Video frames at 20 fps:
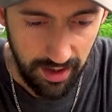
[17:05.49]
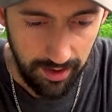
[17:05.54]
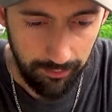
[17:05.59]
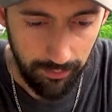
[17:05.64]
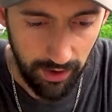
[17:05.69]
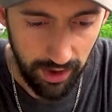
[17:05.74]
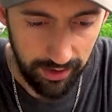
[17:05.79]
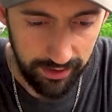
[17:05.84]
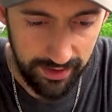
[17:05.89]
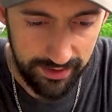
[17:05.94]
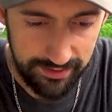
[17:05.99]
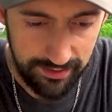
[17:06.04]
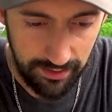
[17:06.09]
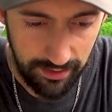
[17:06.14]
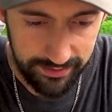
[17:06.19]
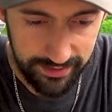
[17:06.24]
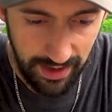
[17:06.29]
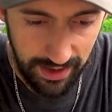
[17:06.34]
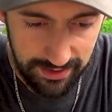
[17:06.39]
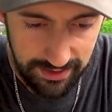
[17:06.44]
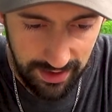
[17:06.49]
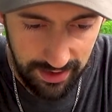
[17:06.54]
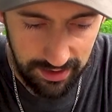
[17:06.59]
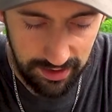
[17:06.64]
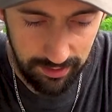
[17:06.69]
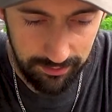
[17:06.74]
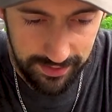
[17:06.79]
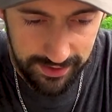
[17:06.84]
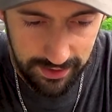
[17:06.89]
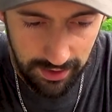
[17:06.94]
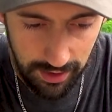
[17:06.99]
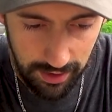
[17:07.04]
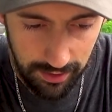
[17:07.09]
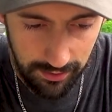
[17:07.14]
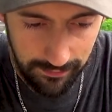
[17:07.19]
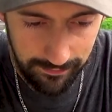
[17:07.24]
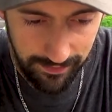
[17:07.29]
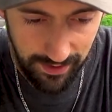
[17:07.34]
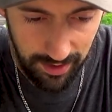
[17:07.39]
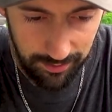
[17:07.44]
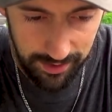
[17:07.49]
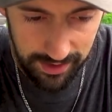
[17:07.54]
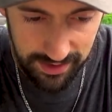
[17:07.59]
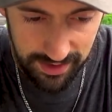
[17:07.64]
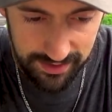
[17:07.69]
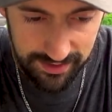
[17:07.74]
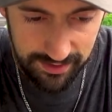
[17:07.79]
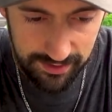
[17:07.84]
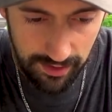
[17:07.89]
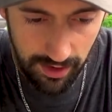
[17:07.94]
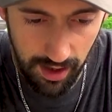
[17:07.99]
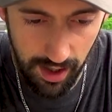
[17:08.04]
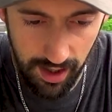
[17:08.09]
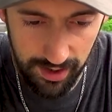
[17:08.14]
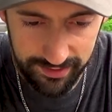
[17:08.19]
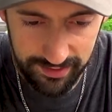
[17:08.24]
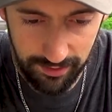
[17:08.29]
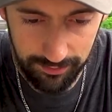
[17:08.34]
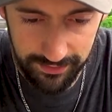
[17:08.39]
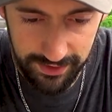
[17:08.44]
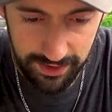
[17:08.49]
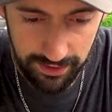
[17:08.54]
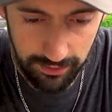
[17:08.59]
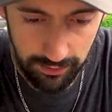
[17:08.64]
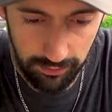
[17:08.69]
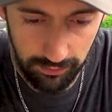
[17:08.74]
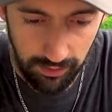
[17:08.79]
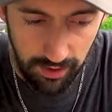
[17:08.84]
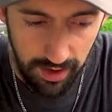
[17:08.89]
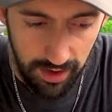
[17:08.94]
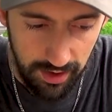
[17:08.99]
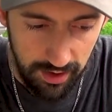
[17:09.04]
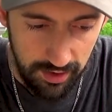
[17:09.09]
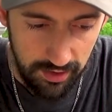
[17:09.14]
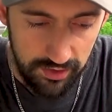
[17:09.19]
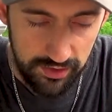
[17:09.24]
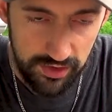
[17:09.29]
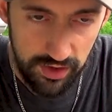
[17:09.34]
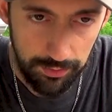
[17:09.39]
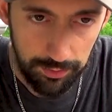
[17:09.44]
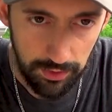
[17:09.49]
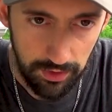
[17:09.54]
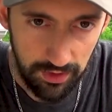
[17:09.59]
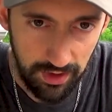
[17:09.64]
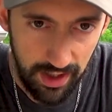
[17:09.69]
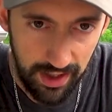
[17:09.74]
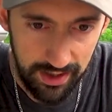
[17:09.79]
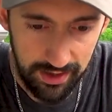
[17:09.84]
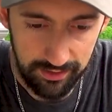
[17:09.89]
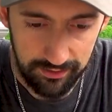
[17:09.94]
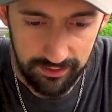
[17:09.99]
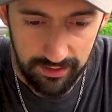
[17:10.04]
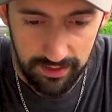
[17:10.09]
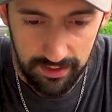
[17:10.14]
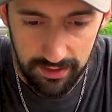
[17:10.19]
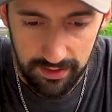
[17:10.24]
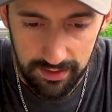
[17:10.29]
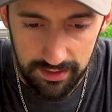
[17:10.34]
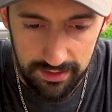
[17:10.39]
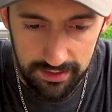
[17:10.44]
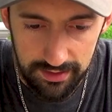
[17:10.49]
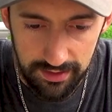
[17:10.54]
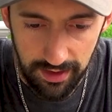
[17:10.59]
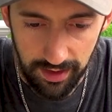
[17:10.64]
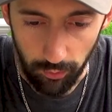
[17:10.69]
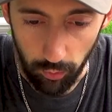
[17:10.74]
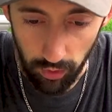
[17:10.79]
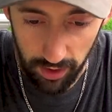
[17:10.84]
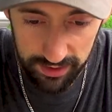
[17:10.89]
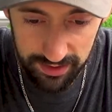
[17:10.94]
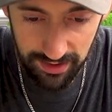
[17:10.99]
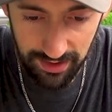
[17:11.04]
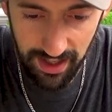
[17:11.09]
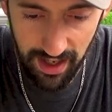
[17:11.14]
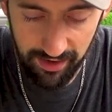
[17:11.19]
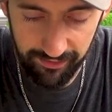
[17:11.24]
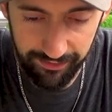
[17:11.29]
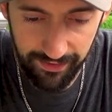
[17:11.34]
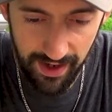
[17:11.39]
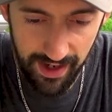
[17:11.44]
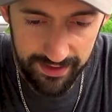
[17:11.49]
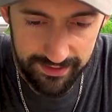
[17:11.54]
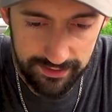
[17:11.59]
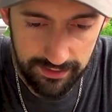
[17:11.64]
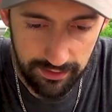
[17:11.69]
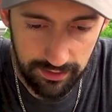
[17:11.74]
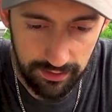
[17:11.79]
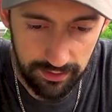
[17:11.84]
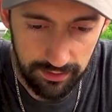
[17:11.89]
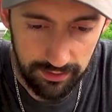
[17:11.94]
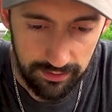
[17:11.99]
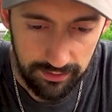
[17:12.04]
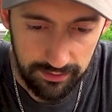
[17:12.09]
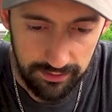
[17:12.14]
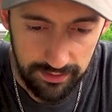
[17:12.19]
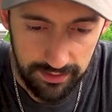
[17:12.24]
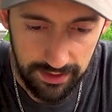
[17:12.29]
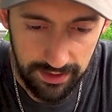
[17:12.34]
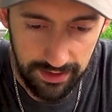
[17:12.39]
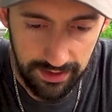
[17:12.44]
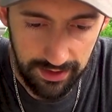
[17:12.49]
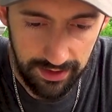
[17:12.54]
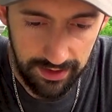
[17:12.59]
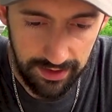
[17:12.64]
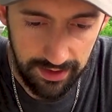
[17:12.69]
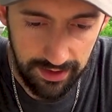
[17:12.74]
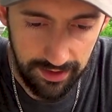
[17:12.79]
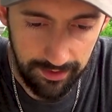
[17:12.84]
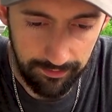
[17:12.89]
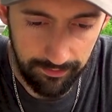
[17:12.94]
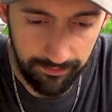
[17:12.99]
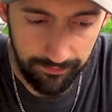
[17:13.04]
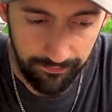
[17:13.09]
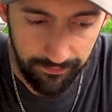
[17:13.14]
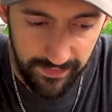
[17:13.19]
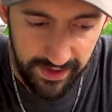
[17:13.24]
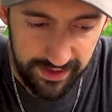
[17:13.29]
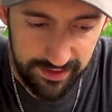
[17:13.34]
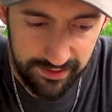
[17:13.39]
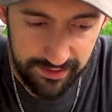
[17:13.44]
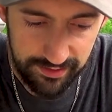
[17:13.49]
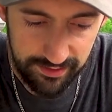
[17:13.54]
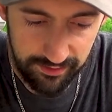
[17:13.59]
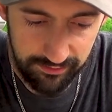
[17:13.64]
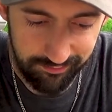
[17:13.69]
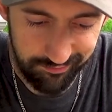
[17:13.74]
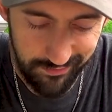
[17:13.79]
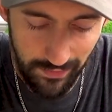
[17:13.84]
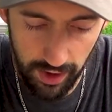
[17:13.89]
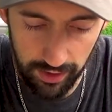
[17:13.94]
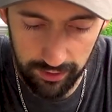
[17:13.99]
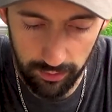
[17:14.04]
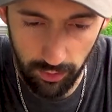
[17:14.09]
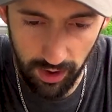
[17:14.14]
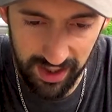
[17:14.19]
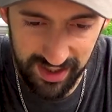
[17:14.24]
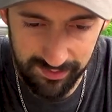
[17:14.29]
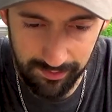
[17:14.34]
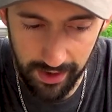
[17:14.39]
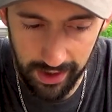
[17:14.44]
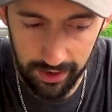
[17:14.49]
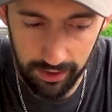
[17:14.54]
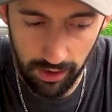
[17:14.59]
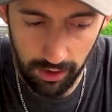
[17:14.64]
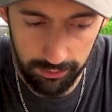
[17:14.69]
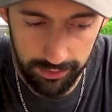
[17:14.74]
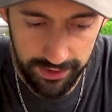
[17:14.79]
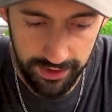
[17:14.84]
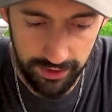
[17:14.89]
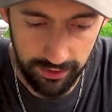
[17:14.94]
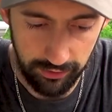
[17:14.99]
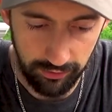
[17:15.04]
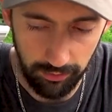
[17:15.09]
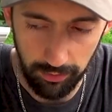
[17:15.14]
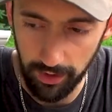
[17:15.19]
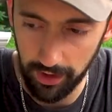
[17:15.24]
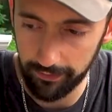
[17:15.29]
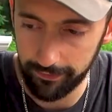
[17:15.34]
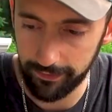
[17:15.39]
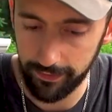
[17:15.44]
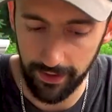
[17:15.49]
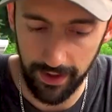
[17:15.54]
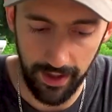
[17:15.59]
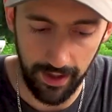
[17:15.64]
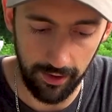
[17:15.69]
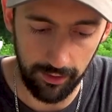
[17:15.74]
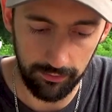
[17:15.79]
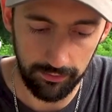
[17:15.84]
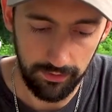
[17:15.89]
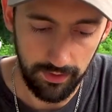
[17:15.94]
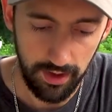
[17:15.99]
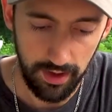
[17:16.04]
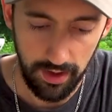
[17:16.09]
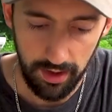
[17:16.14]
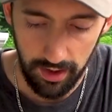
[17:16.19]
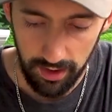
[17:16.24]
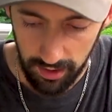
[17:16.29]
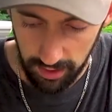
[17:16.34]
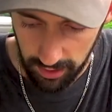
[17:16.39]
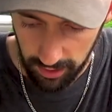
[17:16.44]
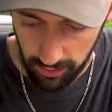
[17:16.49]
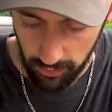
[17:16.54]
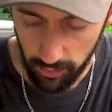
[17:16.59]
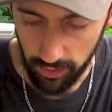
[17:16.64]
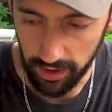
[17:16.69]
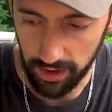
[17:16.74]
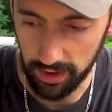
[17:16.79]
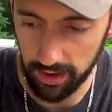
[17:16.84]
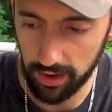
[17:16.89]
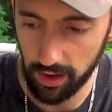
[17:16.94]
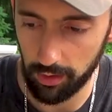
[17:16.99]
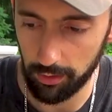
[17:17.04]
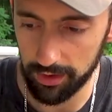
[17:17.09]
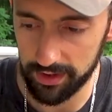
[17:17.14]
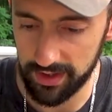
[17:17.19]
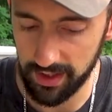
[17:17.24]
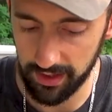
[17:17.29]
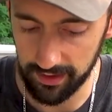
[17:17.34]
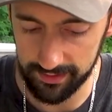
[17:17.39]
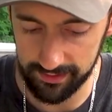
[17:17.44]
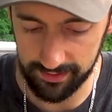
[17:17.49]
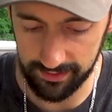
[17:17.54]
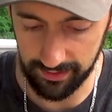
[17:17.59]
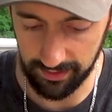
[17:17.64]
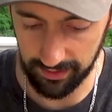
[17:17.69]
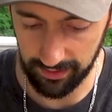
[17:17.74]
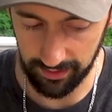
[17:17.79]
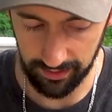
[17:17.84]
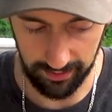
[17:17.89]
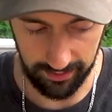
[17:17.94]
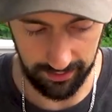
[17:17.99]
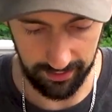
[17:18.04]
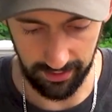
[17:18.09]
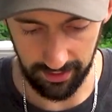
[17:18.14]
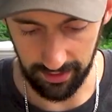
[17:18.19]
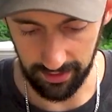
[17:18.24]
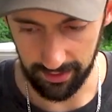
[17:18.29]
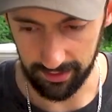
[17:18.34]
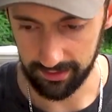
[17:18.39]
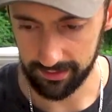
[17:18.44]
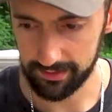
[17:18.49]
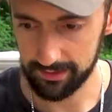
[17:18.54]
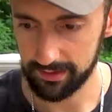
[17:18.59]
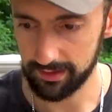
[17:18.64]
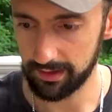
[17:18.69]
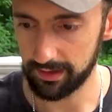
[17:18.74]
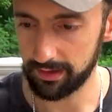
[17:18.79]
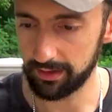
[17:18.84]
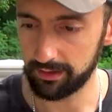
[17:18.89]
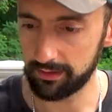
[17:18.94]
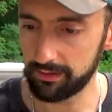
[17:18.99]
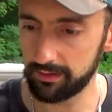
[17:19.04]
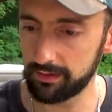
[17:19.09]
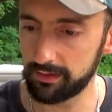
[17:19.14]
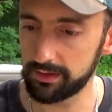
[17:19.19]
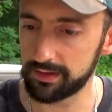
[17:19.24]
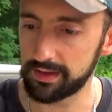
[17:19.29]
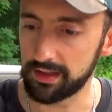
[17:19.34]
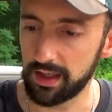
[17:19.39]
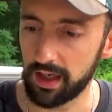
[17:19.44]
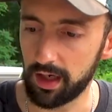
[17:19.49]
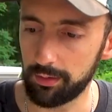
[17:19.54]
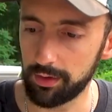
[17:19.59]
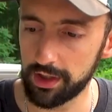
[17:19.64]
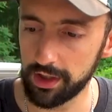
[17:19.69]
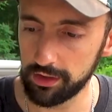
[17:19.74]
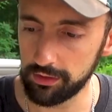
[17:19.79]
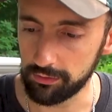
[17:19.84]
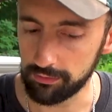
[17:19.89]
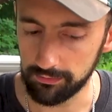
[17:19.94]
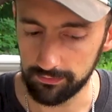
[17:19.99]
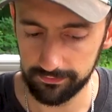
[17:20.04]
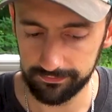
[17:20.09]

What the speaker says: But this little titanium stove, I mean, this is awesome too. Super light. It works a lot faster. This is otherwise my go-to, but for now, we're gonna go with this and see how we do.